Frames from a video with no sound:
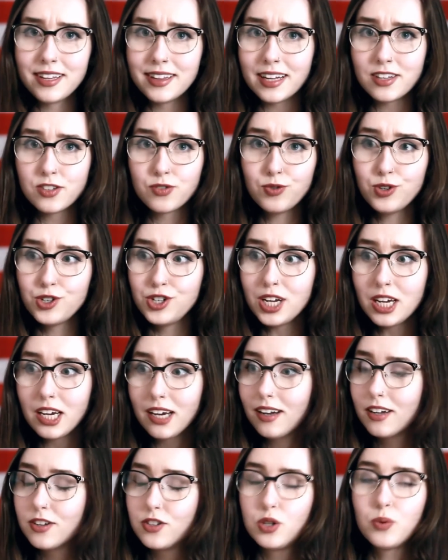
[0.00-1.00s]
That's
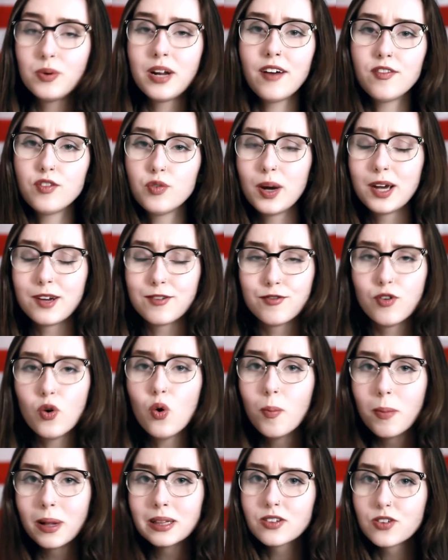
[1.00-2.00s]
ridiculous. You would have to wait 4
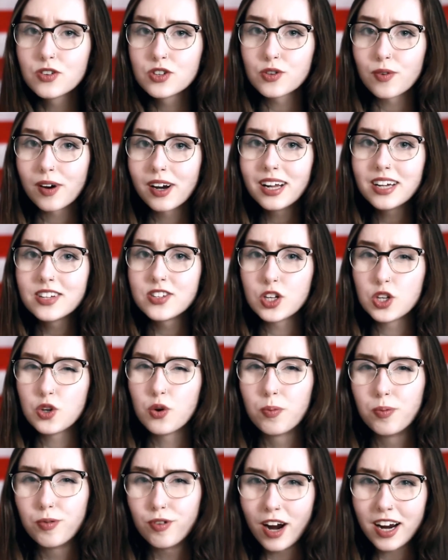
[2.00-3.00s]
months to realize that you're
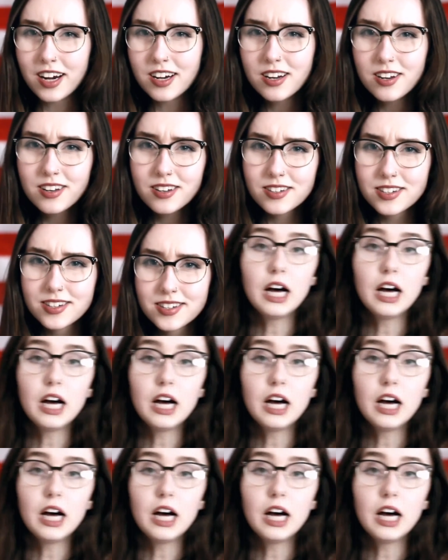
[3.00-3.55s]
pregnant.